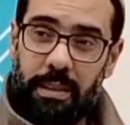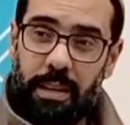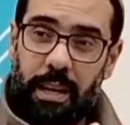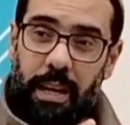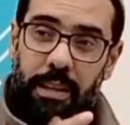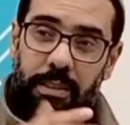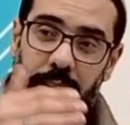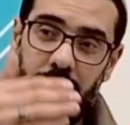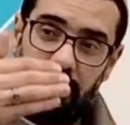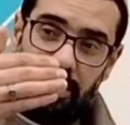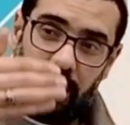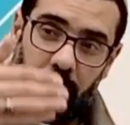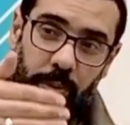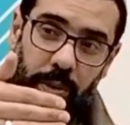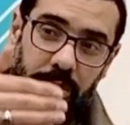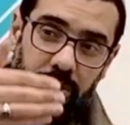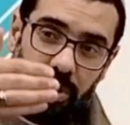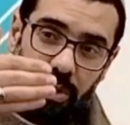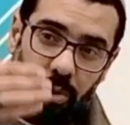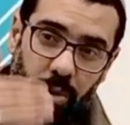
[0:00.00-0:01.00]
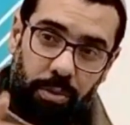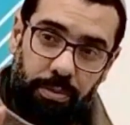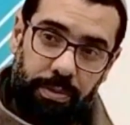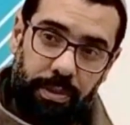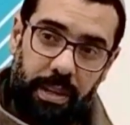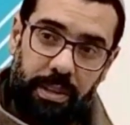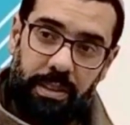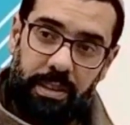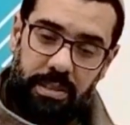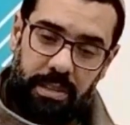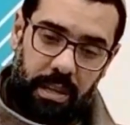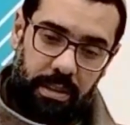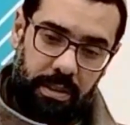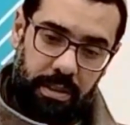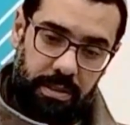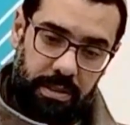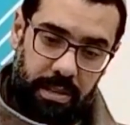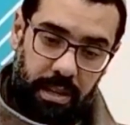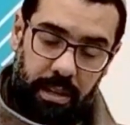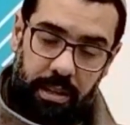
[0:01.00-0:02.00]
And the Zawiyas in Kufra and the
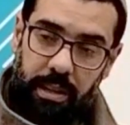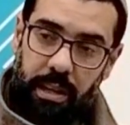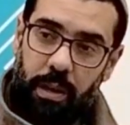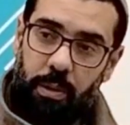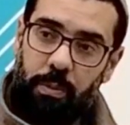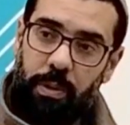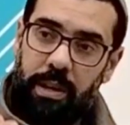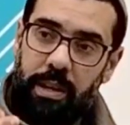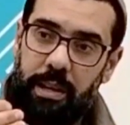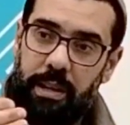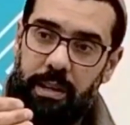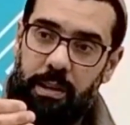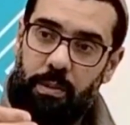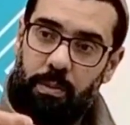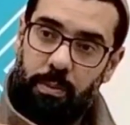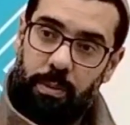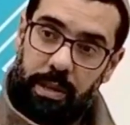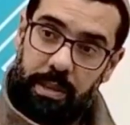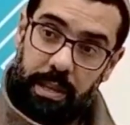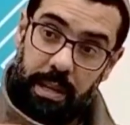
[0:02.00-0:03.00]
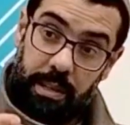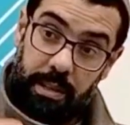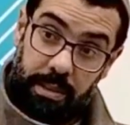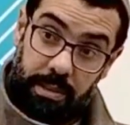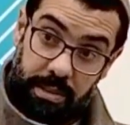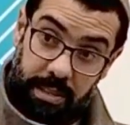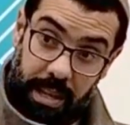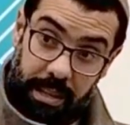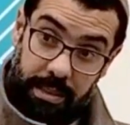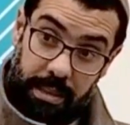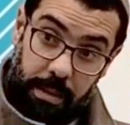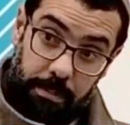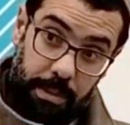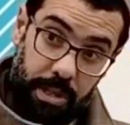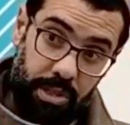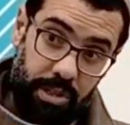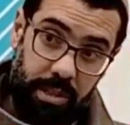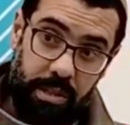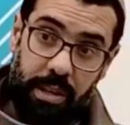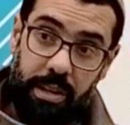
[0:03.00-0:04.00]
southern Sahra where they sent their
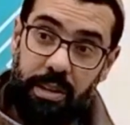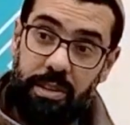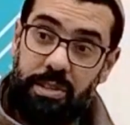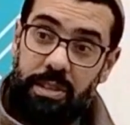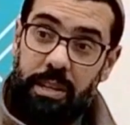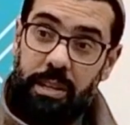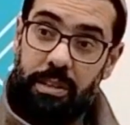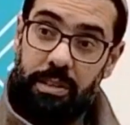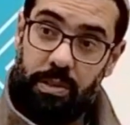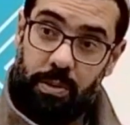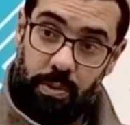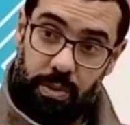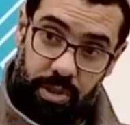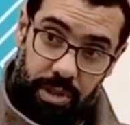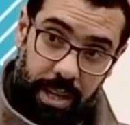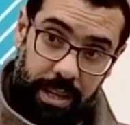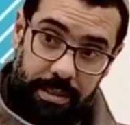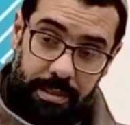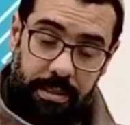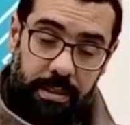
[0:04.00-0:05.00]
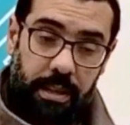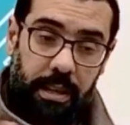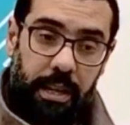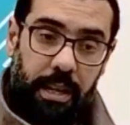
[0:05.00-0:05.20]
missionaries into Chad.